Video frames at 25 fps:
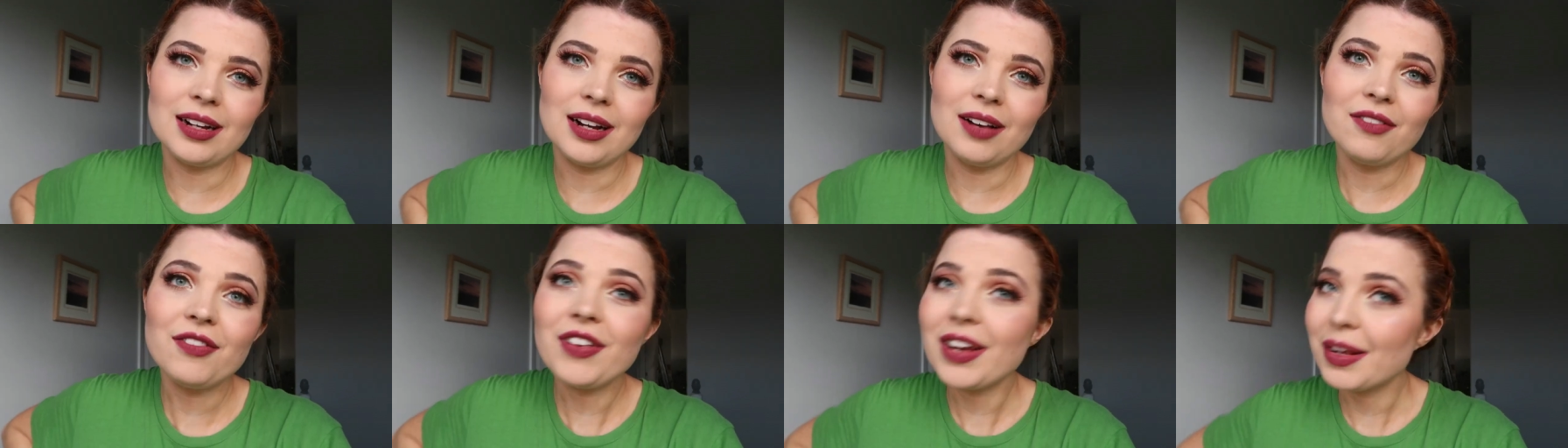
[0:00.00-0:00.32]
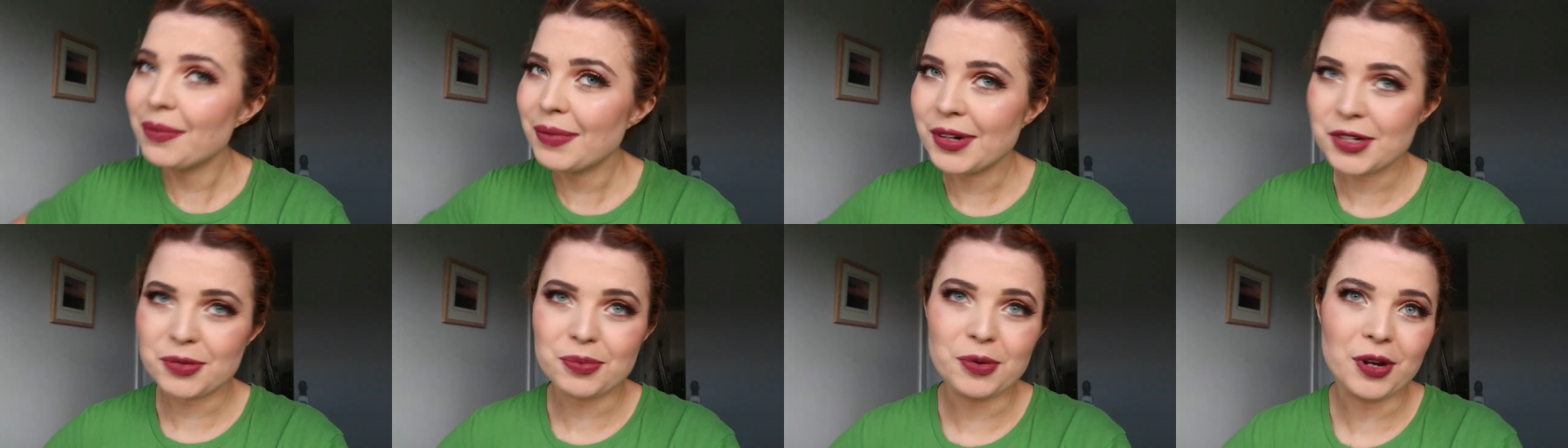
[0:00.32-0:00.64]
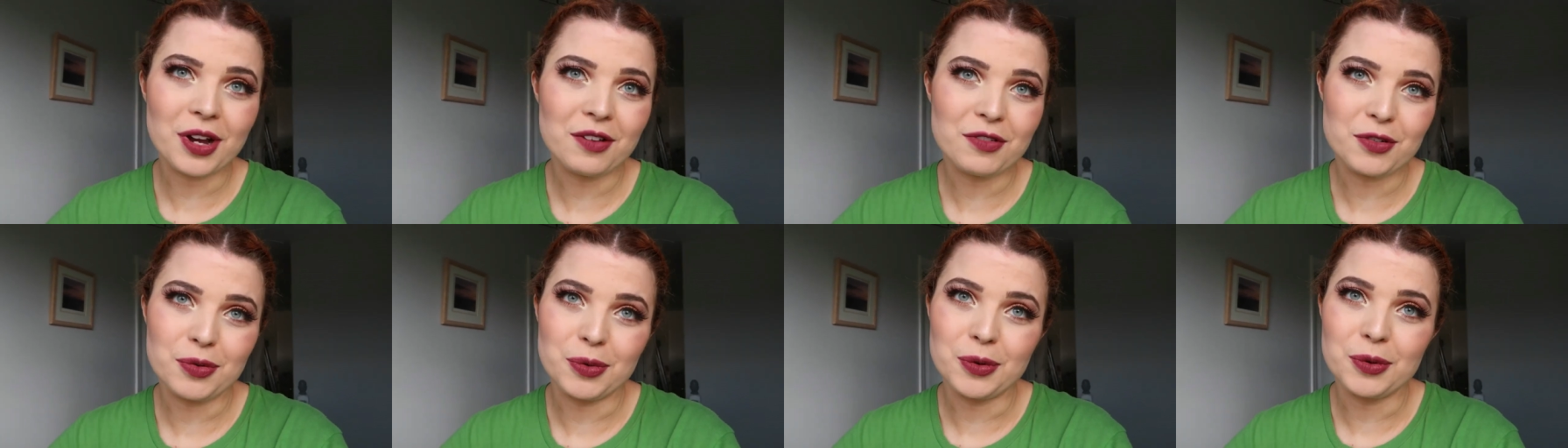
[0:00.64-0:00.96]
I'm feeling much
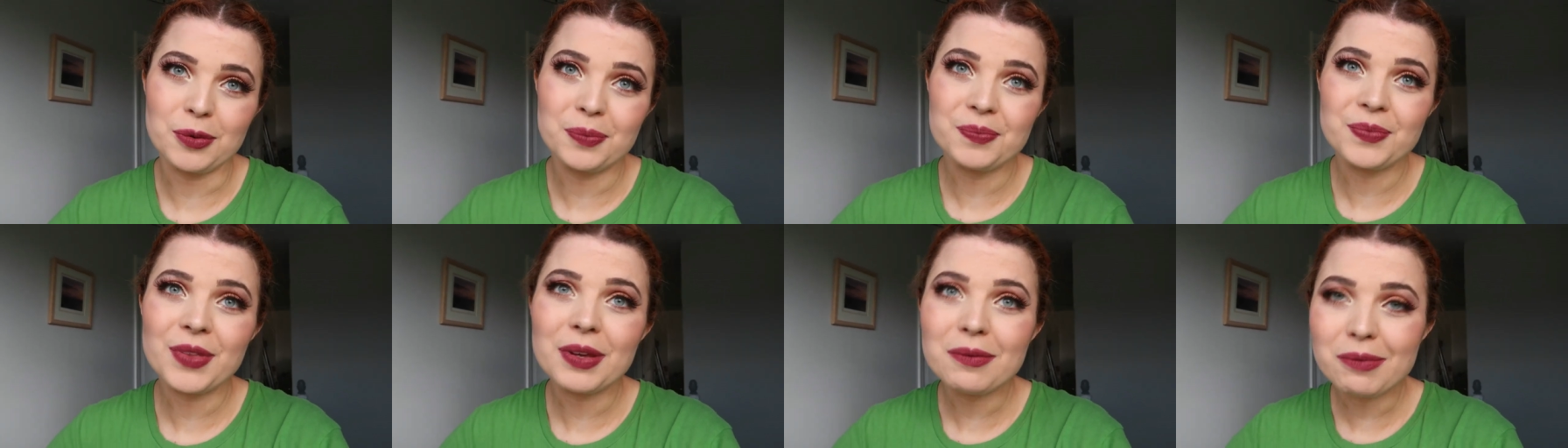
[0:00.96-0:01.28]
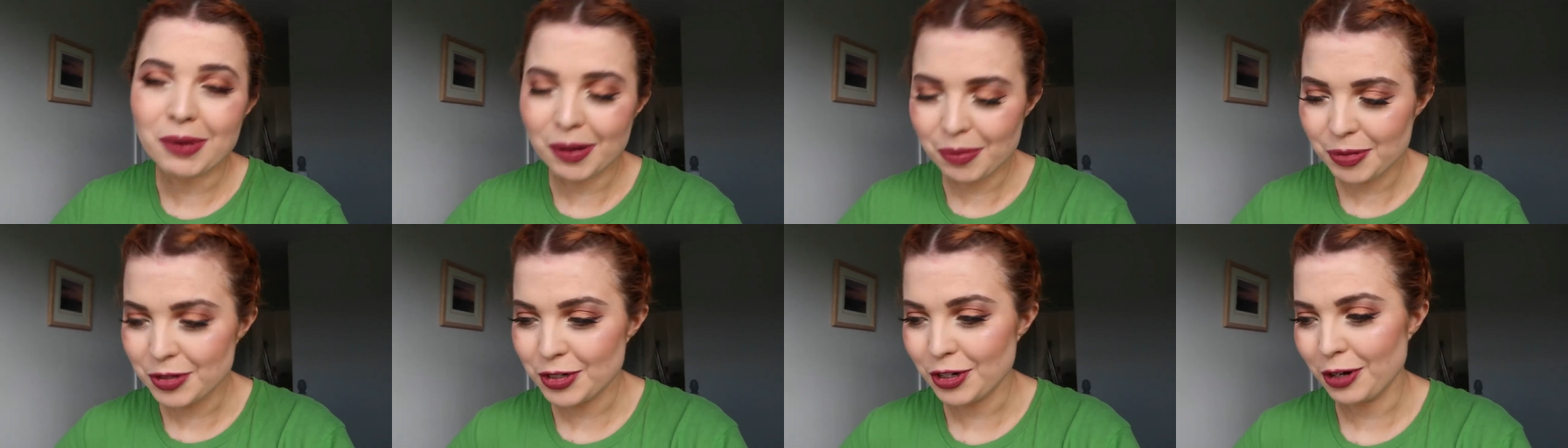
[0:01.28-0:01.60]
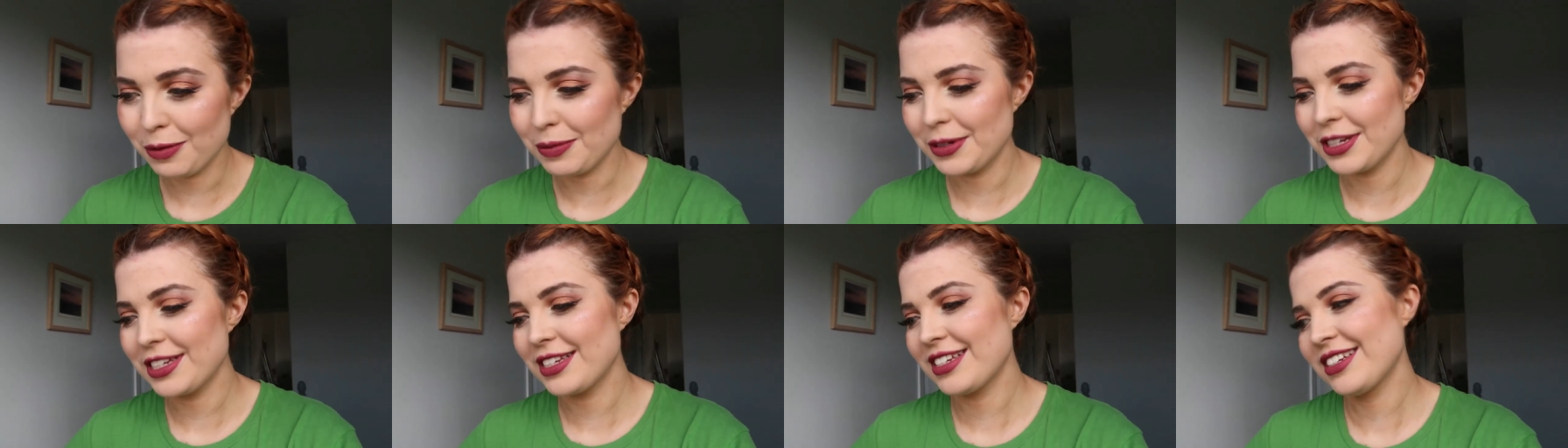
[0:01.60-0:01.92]
more comfortable in my
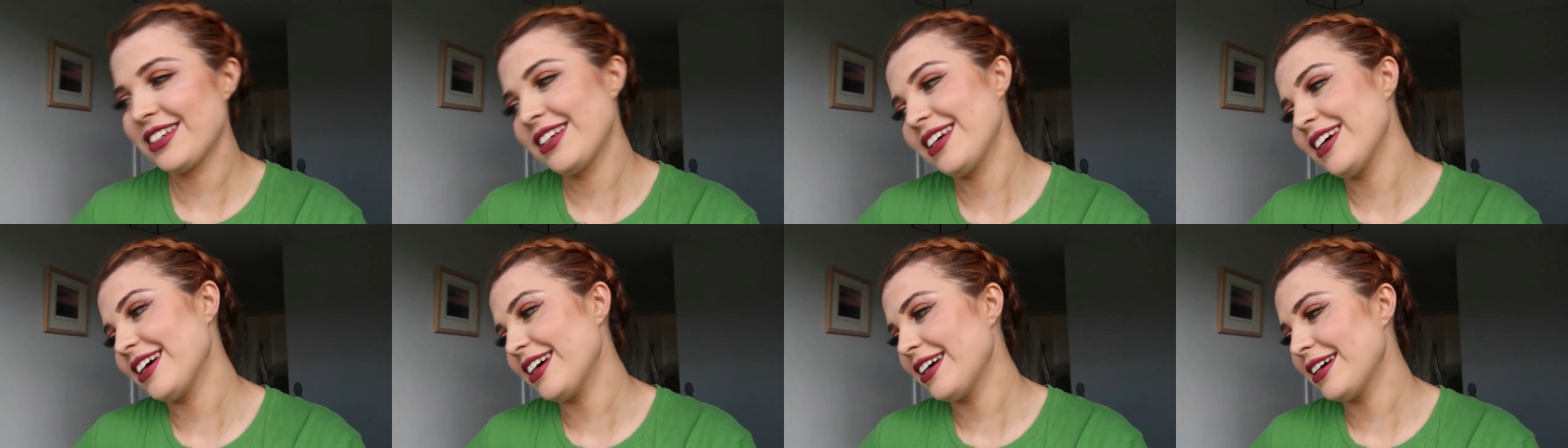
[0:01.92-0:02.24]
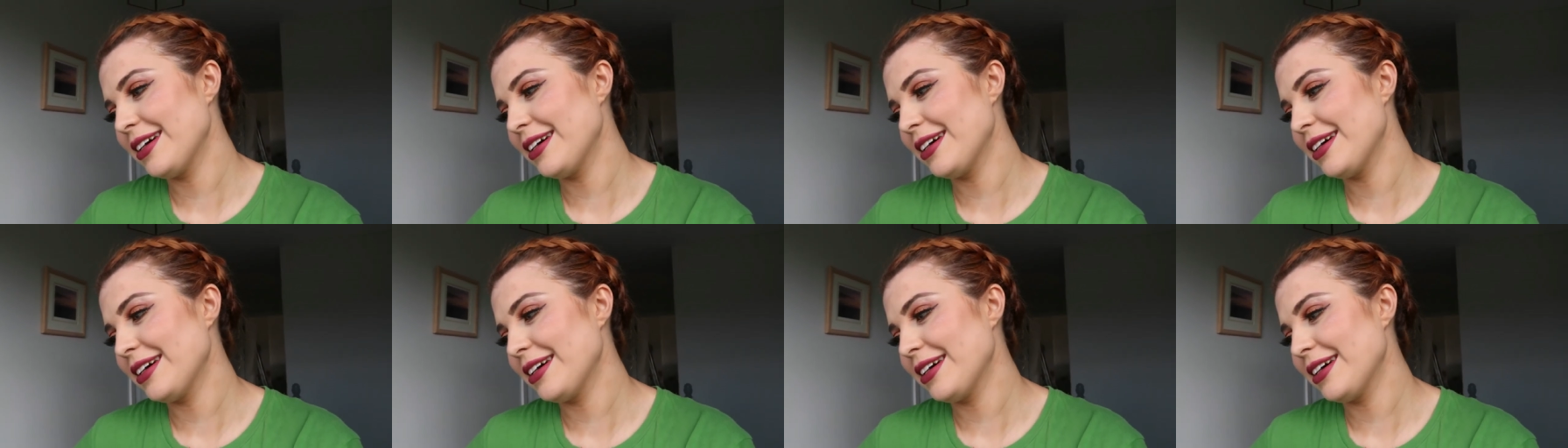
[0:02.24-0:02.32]
pajamas.